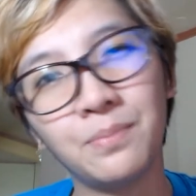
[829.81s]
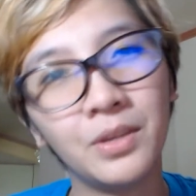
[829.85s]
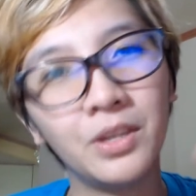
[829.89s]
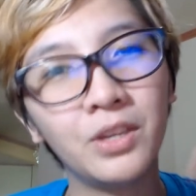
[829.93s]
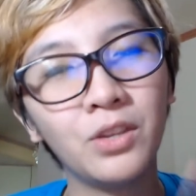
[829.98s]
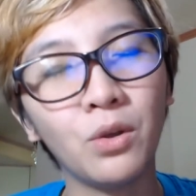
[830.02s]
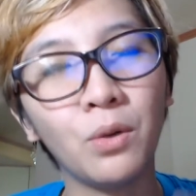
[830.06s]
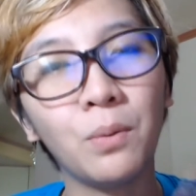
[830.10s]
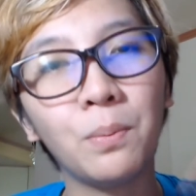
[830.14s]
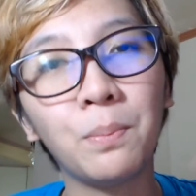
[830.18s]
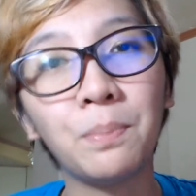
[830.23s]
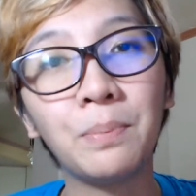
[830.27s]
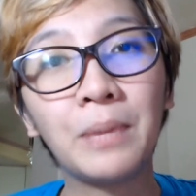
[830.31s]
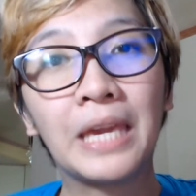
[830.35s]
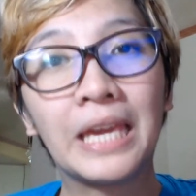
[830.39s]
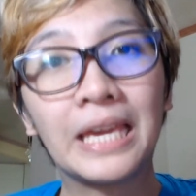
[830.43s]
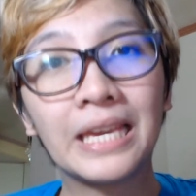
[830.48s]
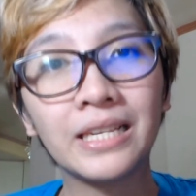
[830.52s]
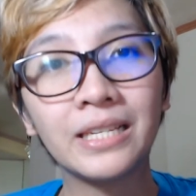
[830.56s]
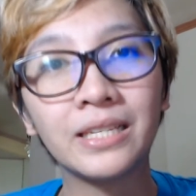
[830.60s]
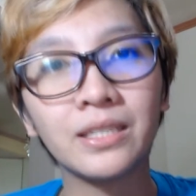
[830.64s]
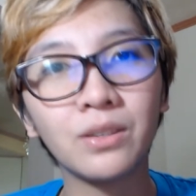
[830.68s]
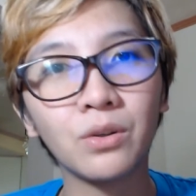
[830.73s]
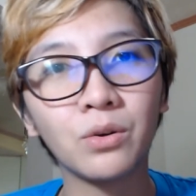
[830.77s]
you know,
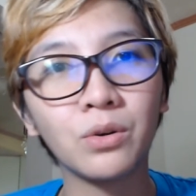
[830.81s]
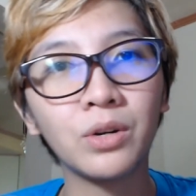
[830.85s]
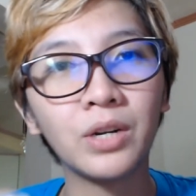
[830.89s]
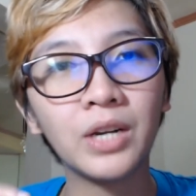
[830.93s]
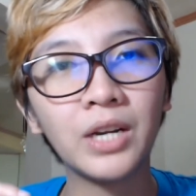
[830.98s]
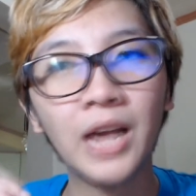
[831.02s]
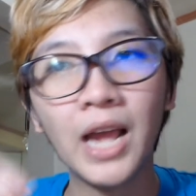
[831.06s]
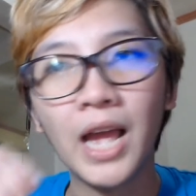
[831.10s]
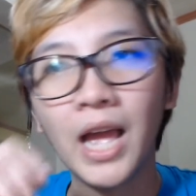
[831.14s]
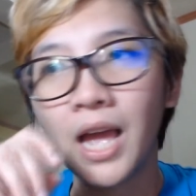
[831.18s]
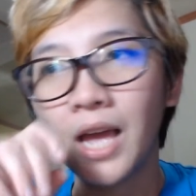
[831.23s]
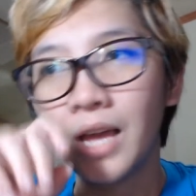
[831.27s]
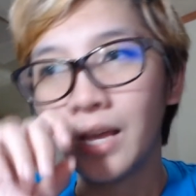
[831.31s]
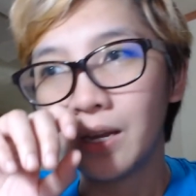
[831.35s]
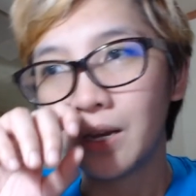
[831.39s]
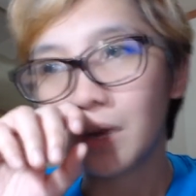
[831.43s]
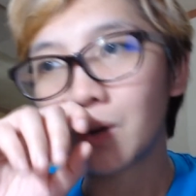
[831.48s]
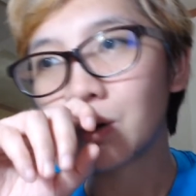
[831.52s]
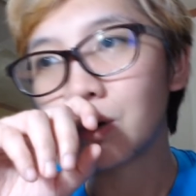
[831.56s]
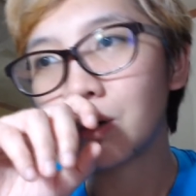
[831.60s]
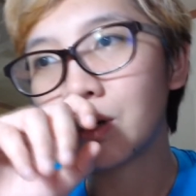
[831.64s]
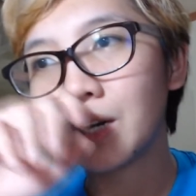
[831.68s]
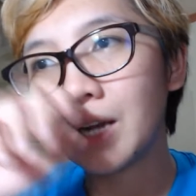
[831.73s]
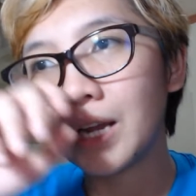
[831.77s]
peace, or
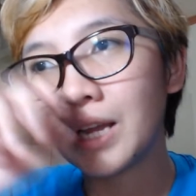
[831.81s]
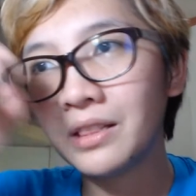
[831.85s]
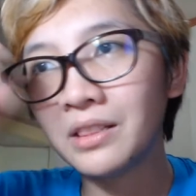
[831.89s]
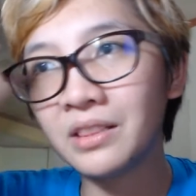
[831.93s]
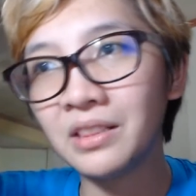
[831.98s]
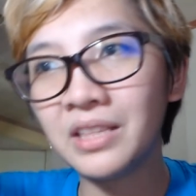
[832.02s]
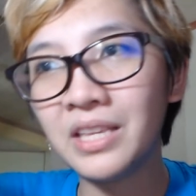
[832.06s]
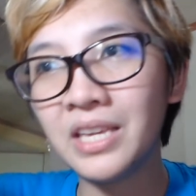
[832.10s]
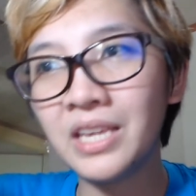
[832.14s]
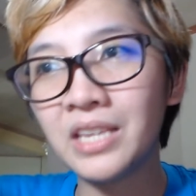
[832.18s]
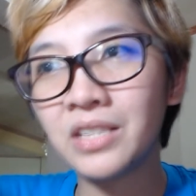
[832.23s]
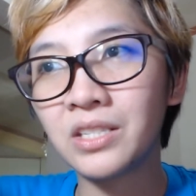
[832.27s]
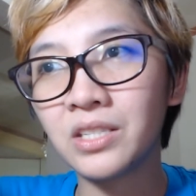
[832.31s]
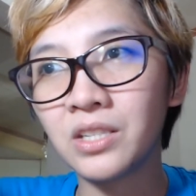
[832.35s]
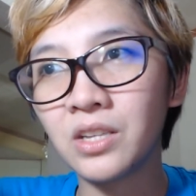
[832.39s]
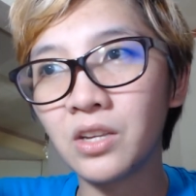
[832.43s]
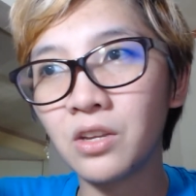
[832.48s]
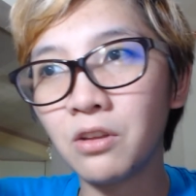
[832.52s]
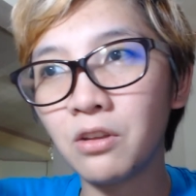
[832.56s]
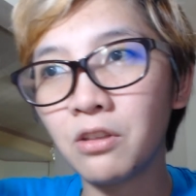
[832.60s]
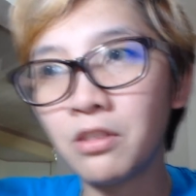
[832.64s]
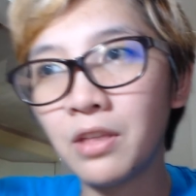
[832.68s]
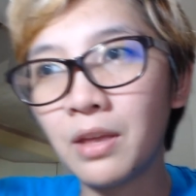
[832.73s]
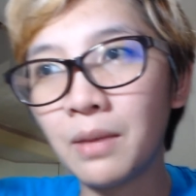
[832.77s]
or at least
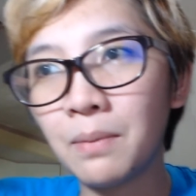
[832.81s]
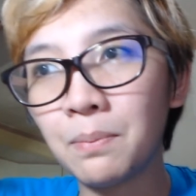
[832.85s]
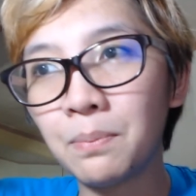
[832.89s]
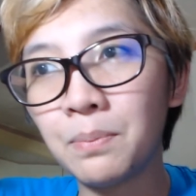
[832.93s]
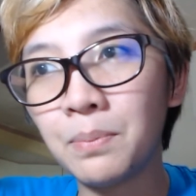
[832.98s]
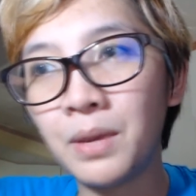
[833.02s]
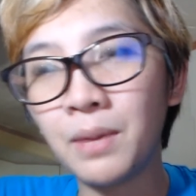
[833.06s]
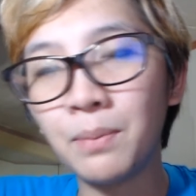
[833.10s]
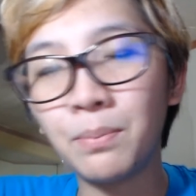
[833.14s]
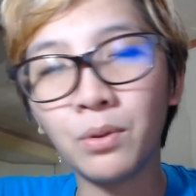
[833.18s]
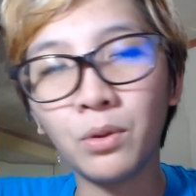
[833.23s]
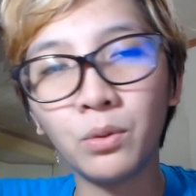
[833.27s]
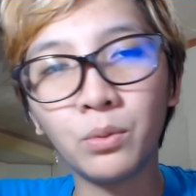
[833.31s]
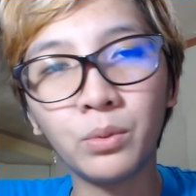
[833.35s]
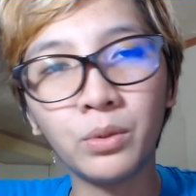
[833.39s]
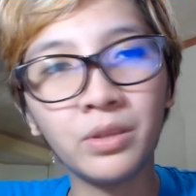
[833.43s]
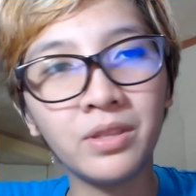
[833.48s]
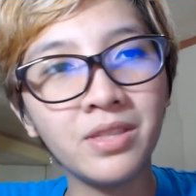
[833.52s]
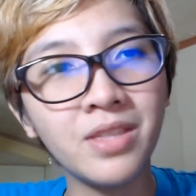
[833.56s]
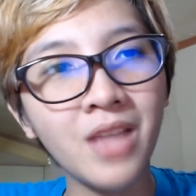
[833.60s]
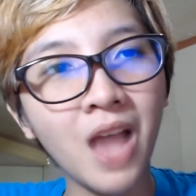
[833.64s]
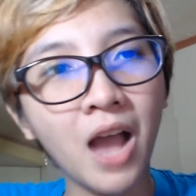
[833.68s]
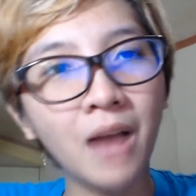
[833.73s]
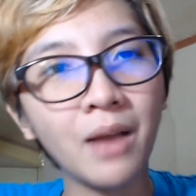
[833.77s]
that people
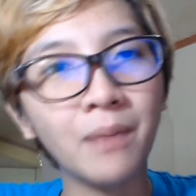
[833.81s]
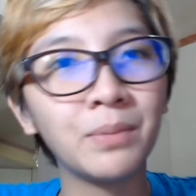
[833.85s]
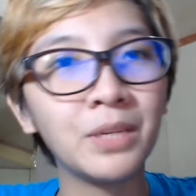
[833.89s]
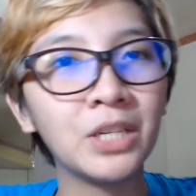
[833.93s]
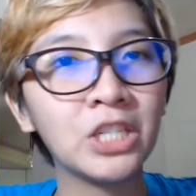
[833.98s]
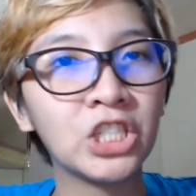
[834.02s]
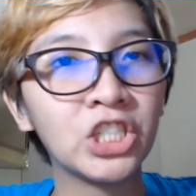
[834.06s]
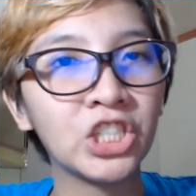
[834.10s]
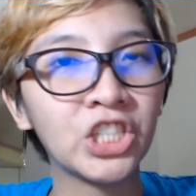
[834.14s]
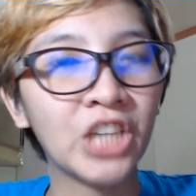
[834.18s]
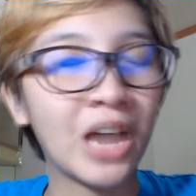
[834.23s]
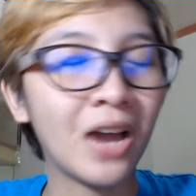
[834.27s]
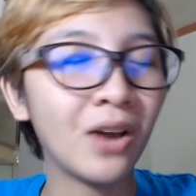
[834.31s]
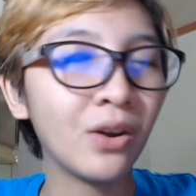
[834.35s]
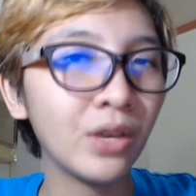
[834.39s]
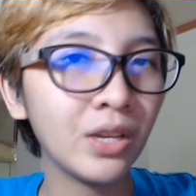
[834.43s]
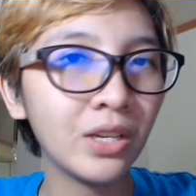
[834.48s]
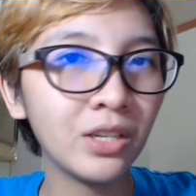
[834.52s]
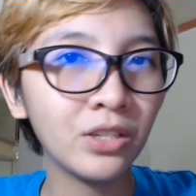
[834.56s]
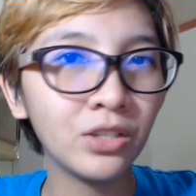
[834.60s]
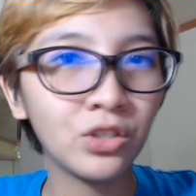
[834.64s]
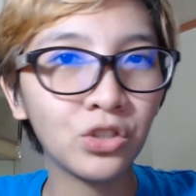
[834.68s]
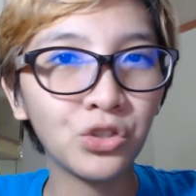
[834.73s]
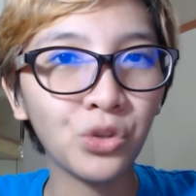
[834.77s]
would not be
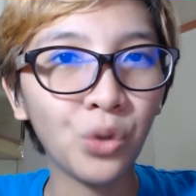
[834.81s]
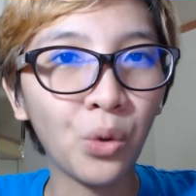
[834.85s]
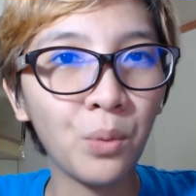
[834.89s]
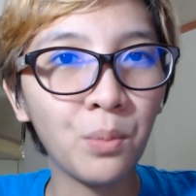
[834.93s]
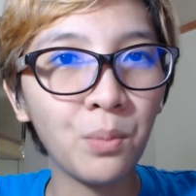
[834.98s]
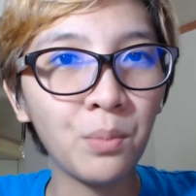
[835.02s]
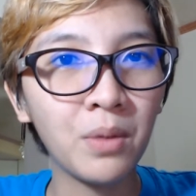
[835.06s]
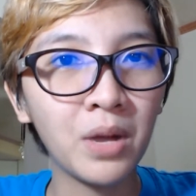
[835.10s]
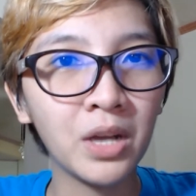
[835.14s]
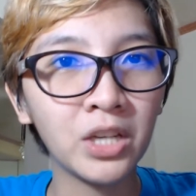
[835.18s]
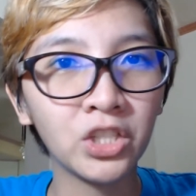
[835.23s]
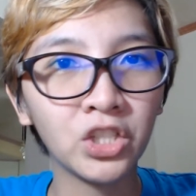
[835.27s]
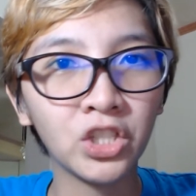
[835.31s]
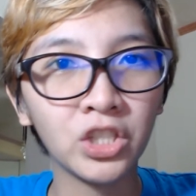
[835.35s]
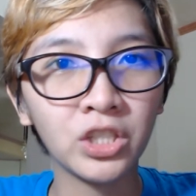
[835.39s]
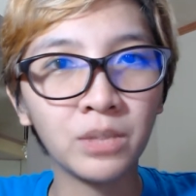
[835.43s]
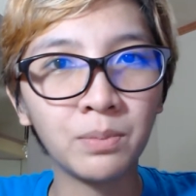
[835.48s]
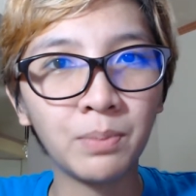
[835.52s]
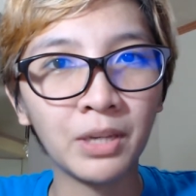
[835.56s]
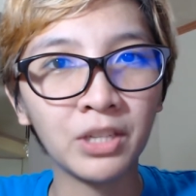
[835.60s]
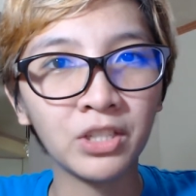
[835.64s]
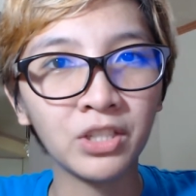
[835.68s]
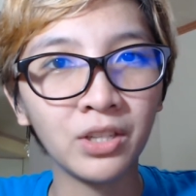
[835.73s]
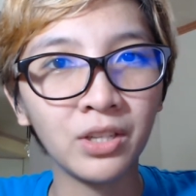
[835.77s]
shouting so much,
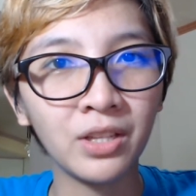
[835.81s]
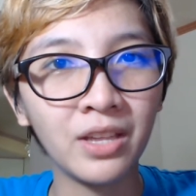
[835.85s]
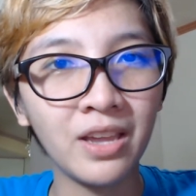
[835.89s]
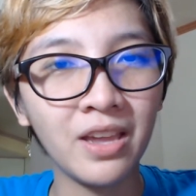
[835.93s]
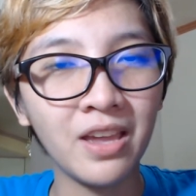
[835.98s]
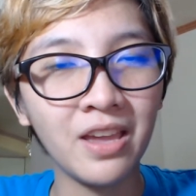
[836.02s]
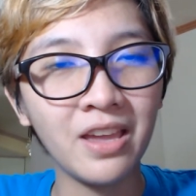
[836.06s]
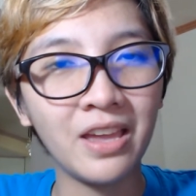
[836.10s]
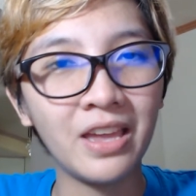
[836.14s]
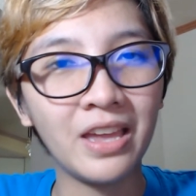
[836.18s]
especially